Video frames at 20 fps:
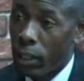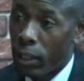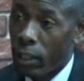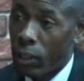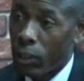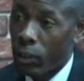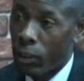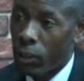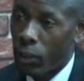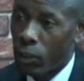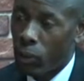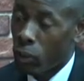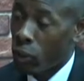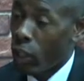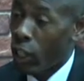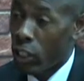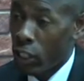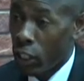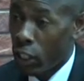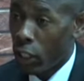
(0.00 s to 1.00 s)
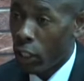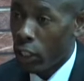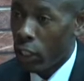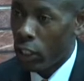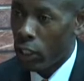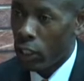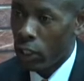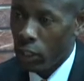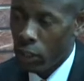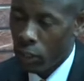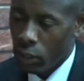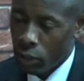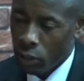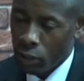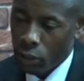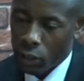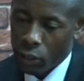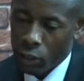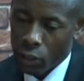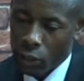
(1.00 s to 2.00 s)
you know, tragically
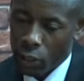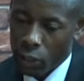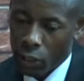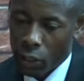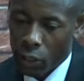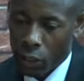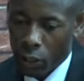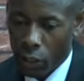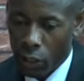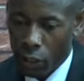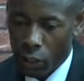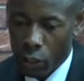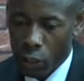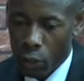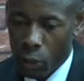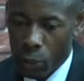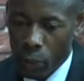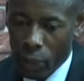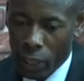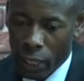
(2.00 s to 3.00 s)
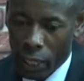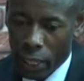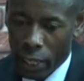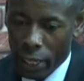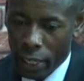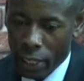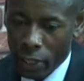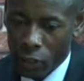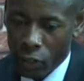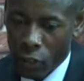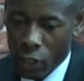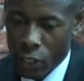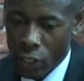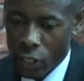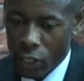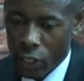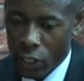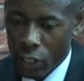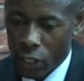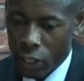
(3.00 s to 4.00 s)
in the Ethiopian airline crash
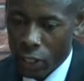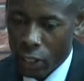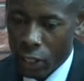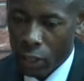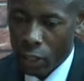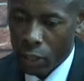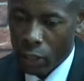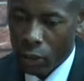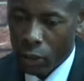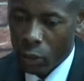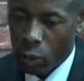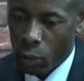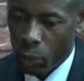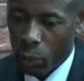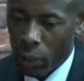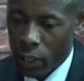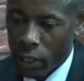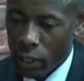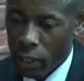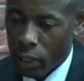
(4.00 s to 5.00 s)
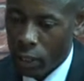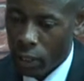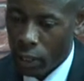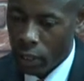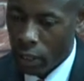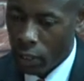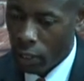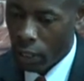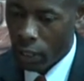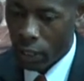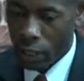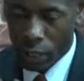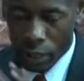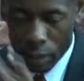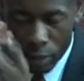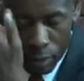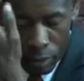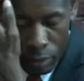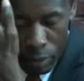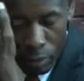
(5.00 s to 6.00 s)
that took place, I think,
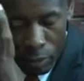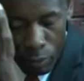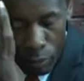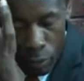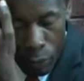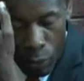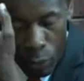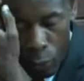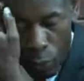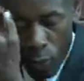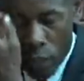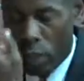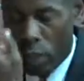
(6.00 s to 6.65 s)
a few weeks